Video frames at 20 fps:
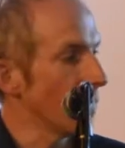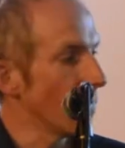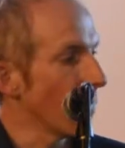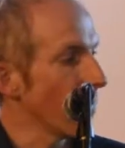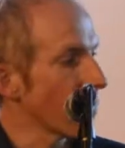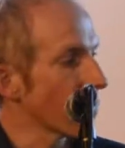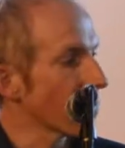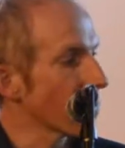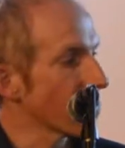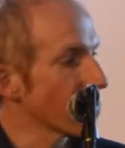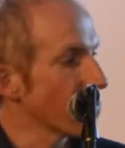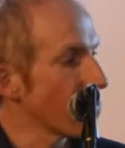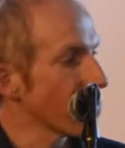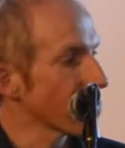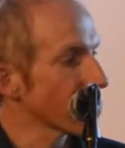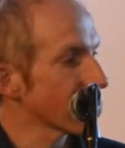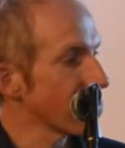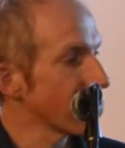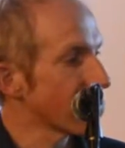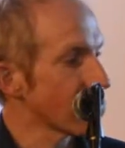Micro
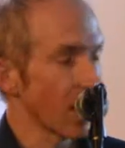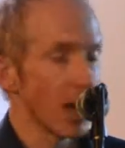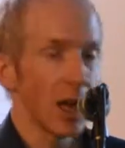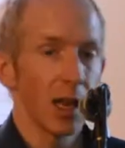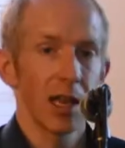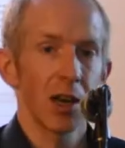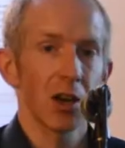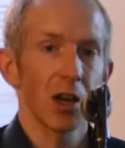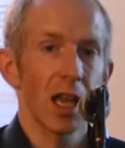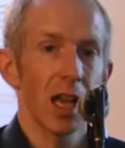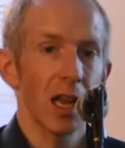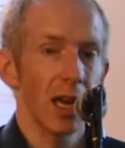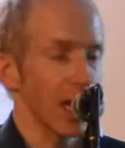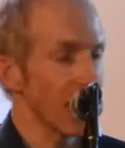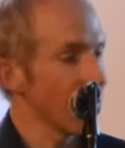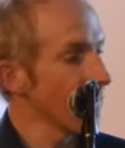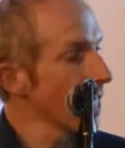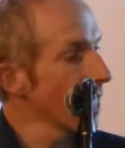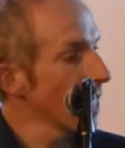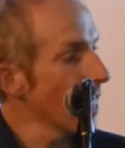Centre,
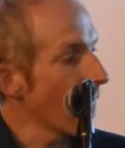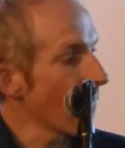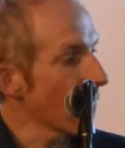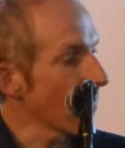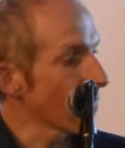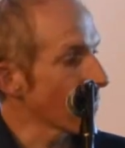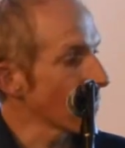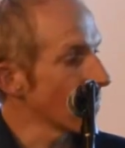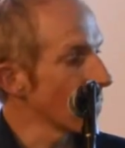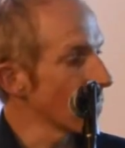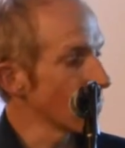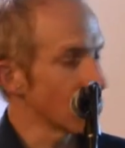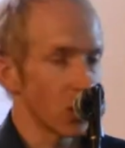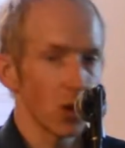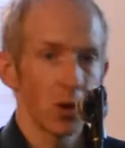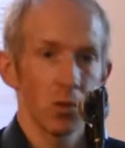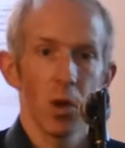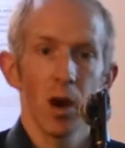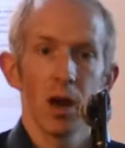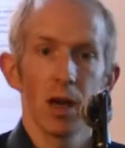Letterkenny and Athlone
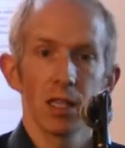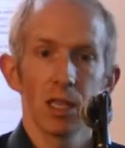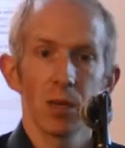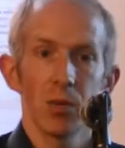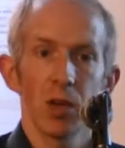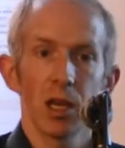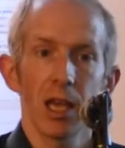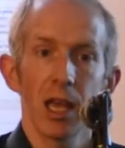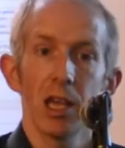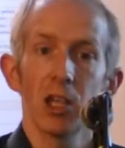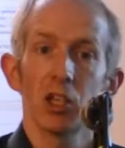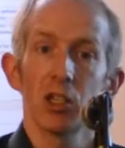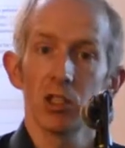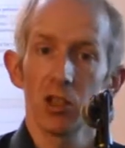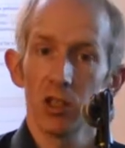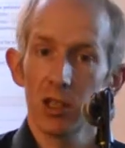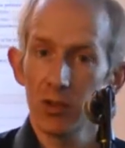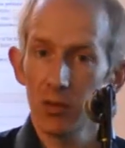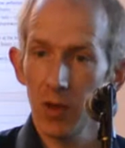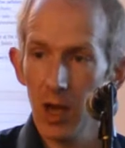do wireless communications.
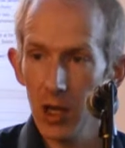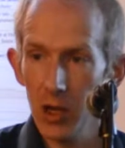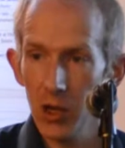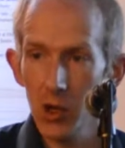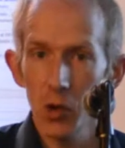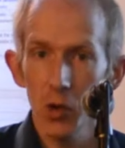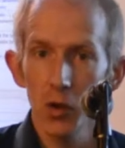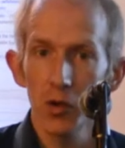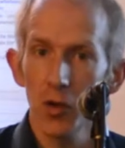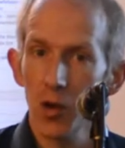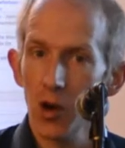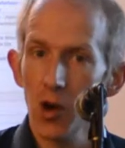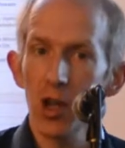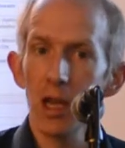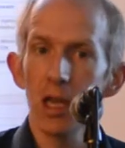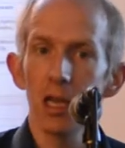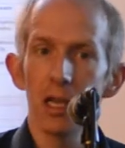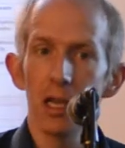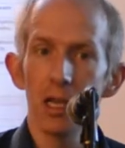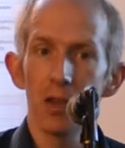A huge
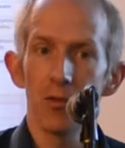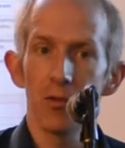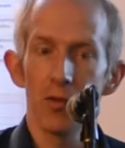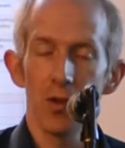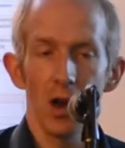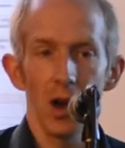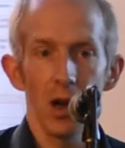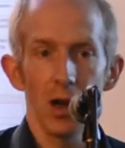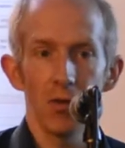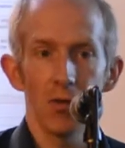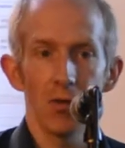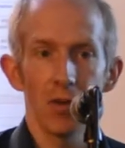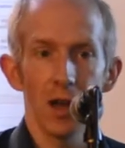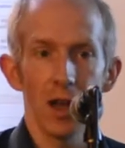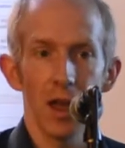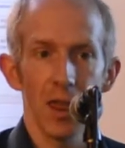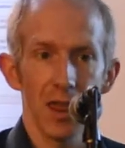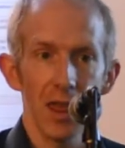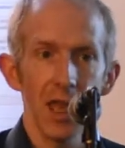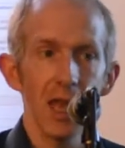variety of
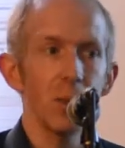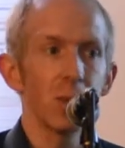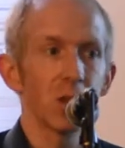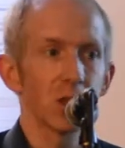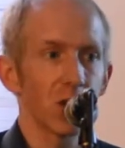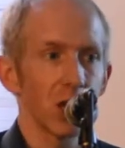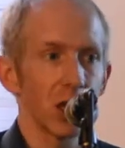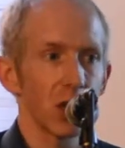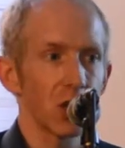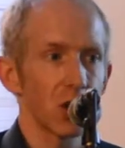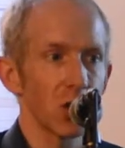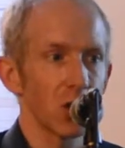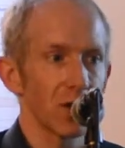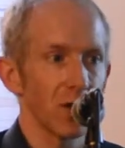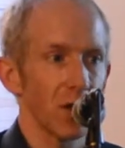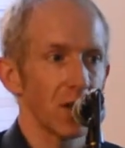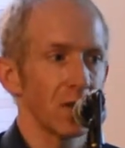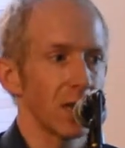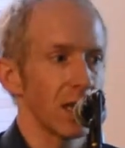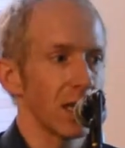themes running through
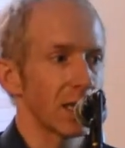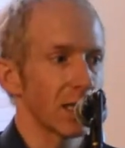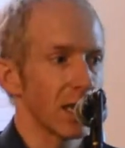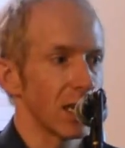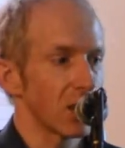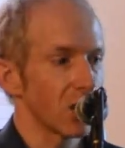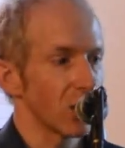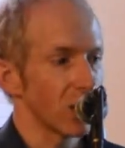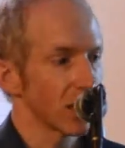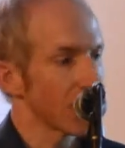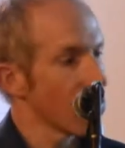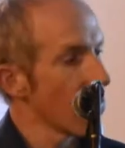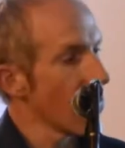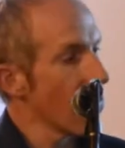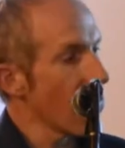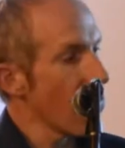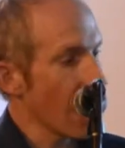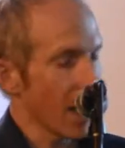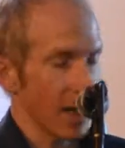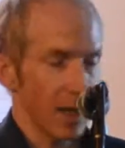the 15 centres.
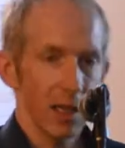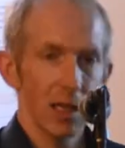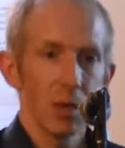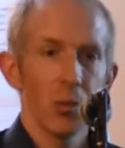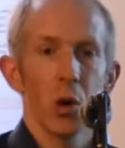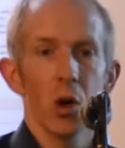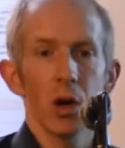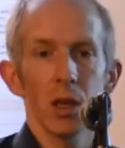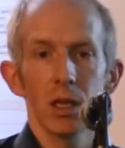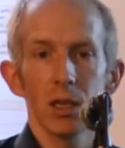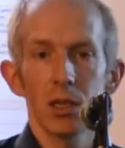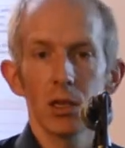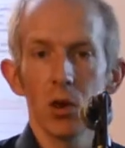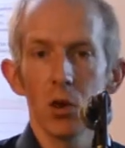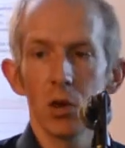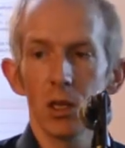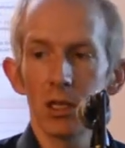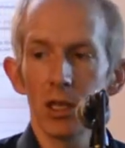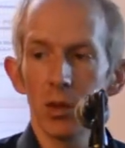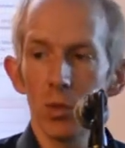And I think the important thing to
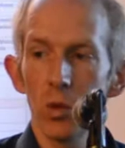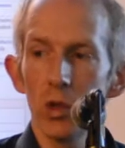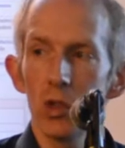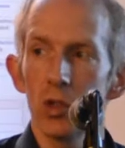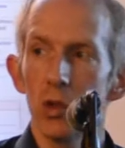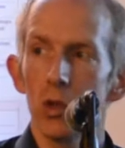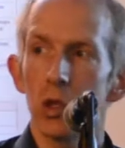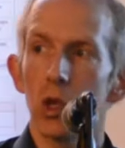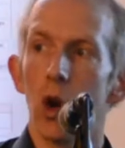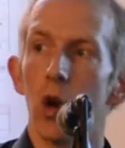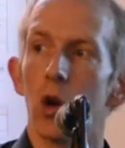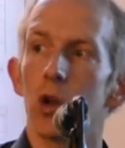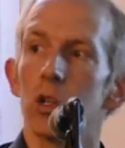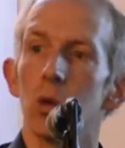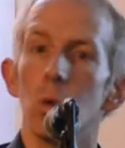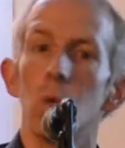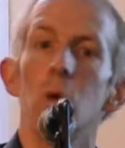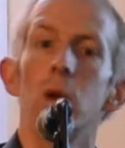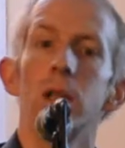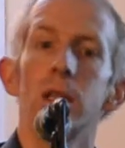note is that once you talk
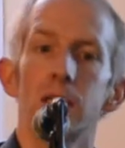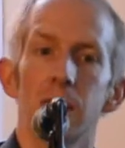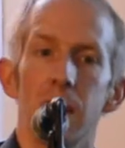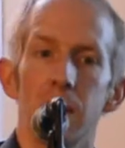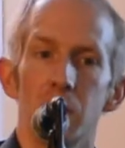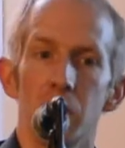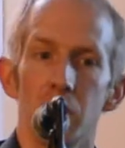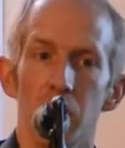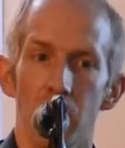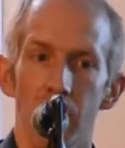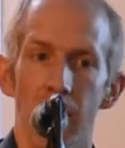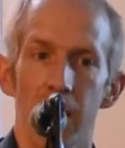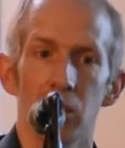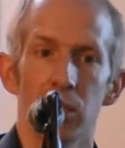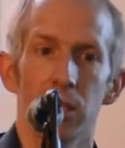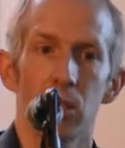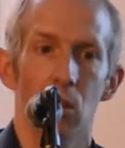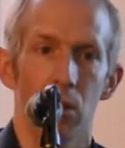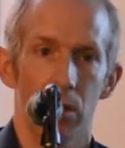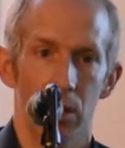to one centre, you're
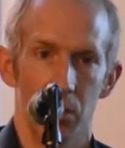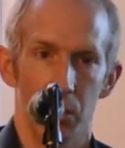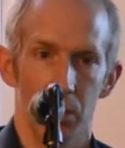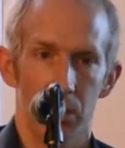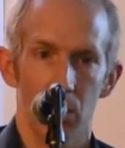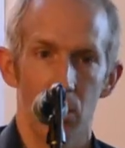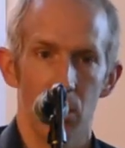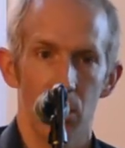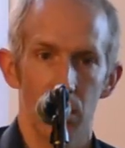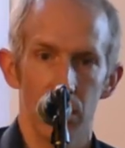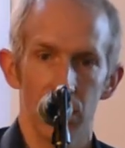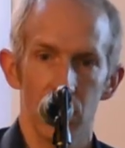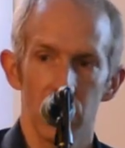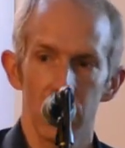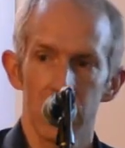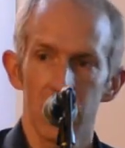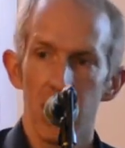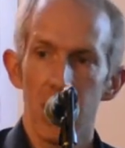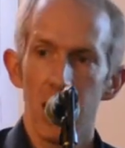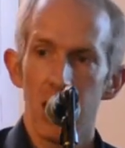actually talking to us all. So
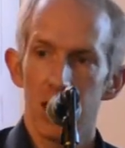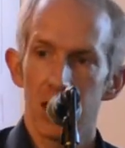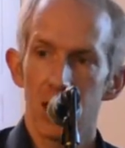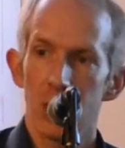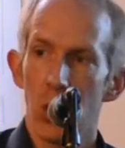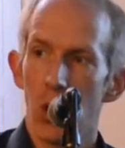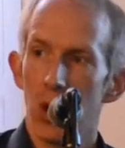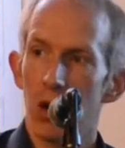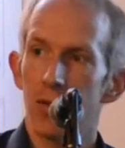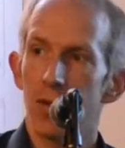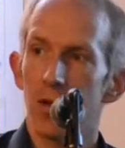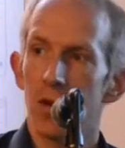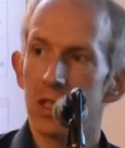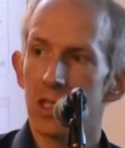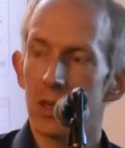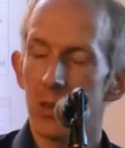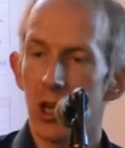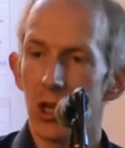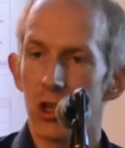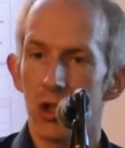it's important for
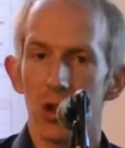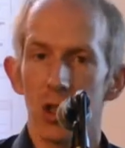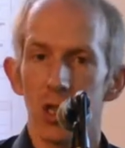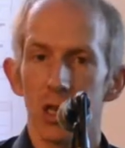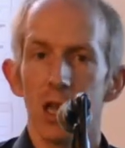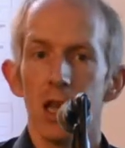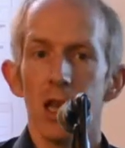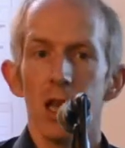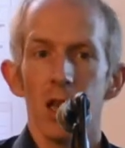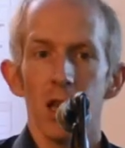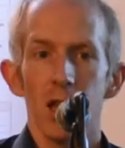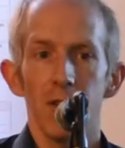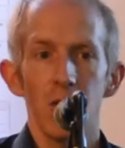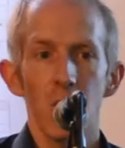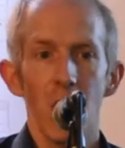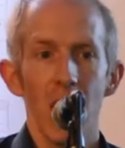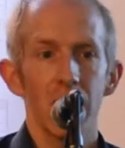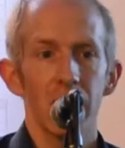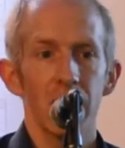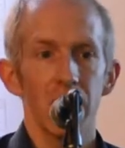us to make sure that if
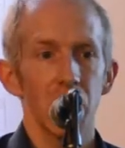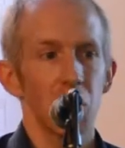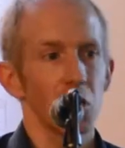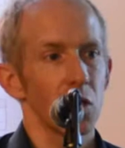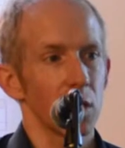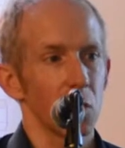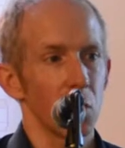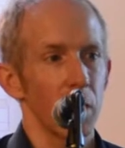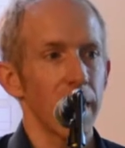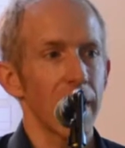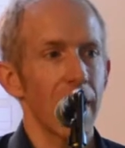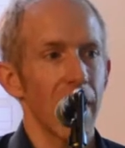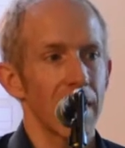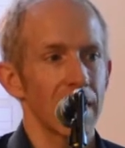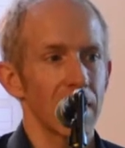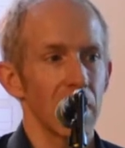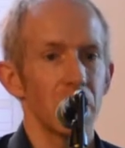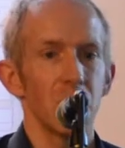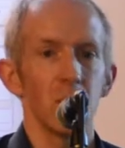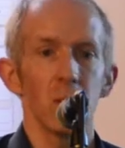you have an issue that we
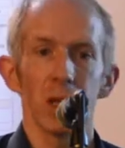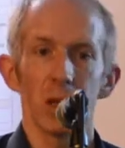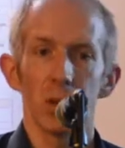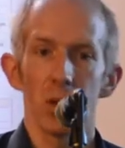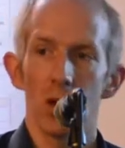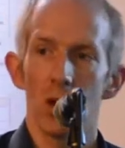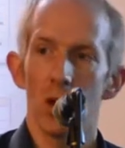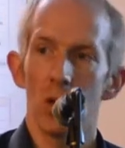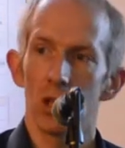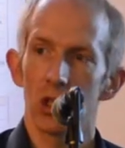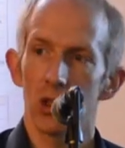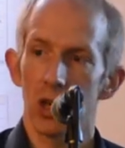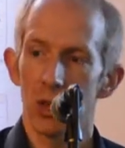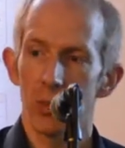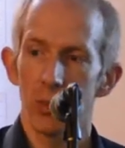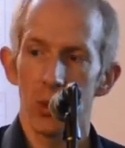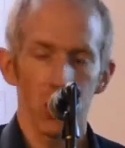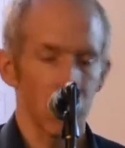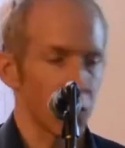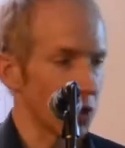can't help you with, we always try
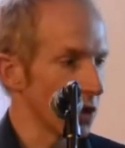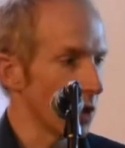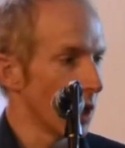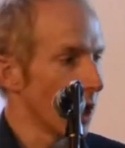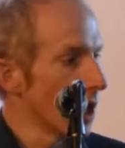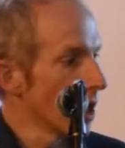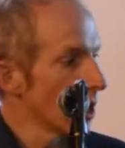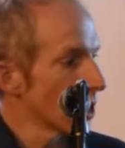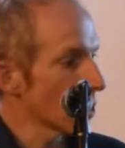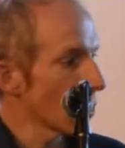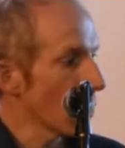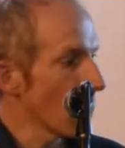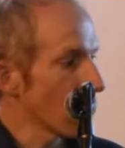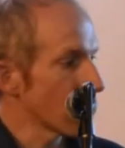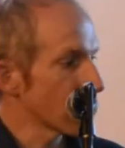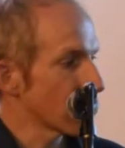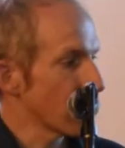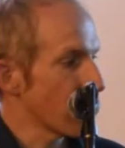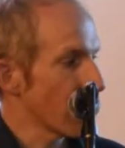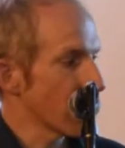to push you
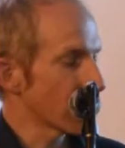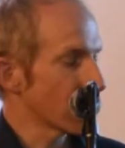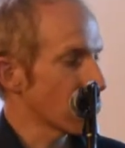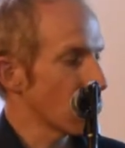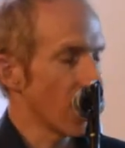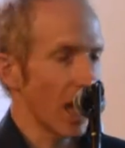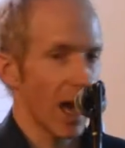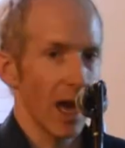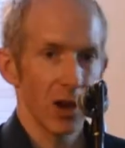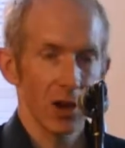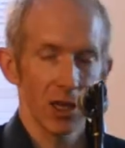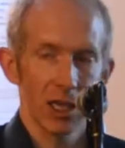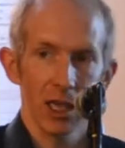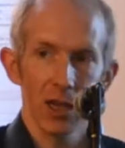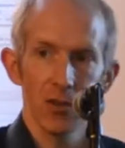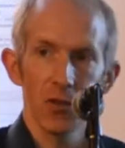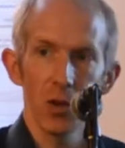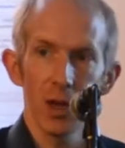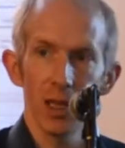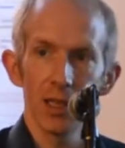towards the person who can to
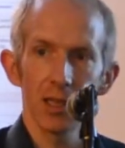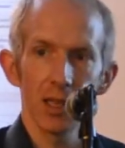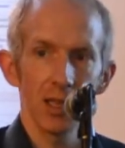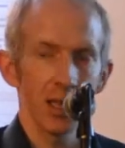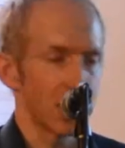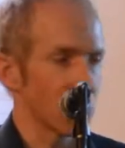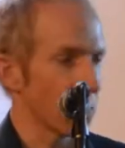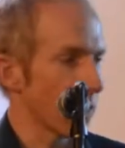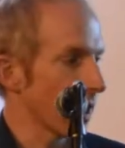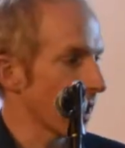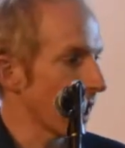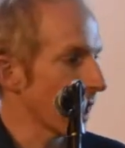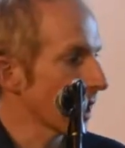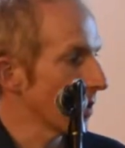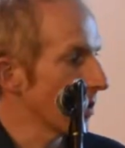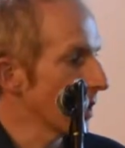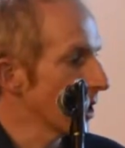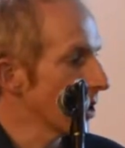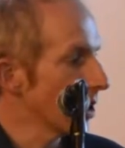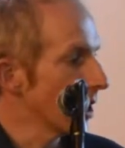give you insight into where that
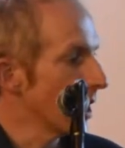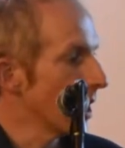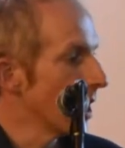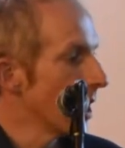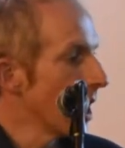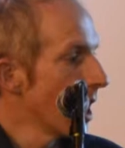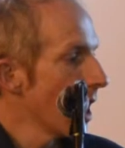can be done.